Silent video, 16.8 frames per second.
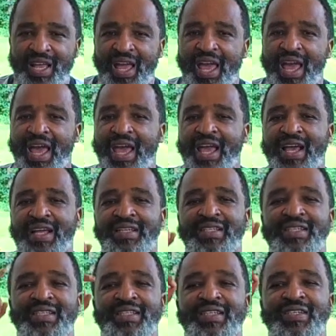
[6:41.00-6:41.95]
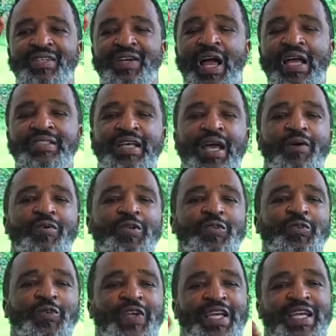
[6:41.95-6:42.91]
And as I
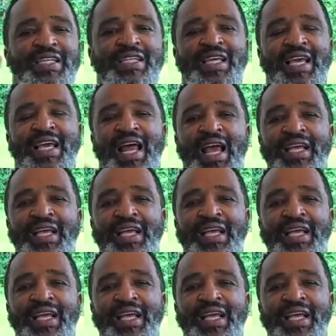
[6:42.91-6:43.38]
was reading that,